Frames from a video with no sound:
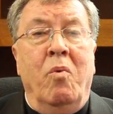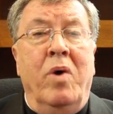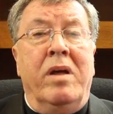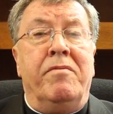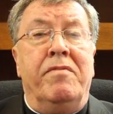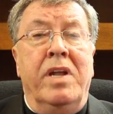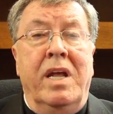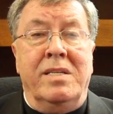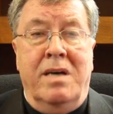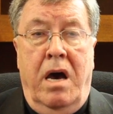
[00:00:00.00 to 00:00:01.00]
what a
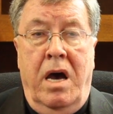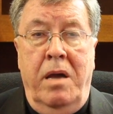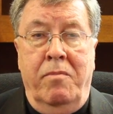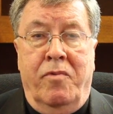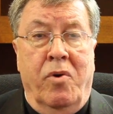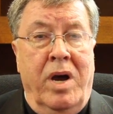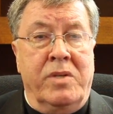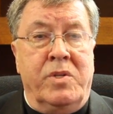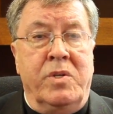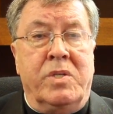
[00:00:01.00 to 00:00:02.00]
fitting time for
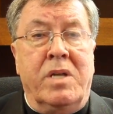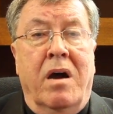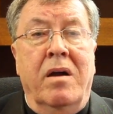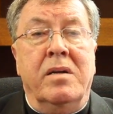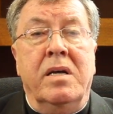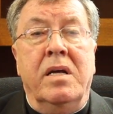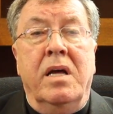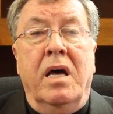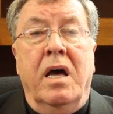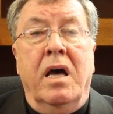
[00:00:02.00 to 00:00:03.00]
us to start
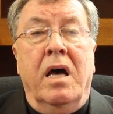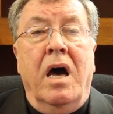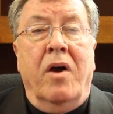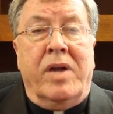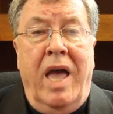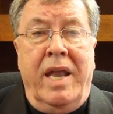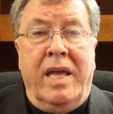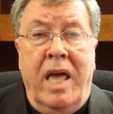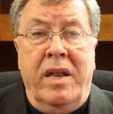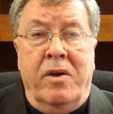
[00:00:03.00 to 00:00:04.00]
our
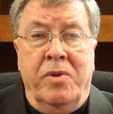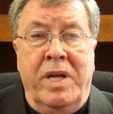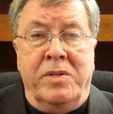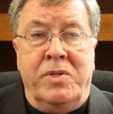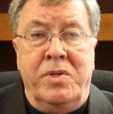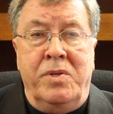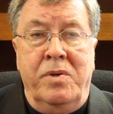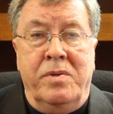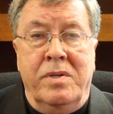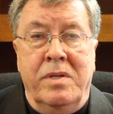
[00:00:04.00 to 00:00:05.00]
Catechetical
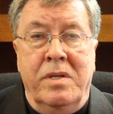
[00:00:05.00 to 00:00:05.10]
Institute.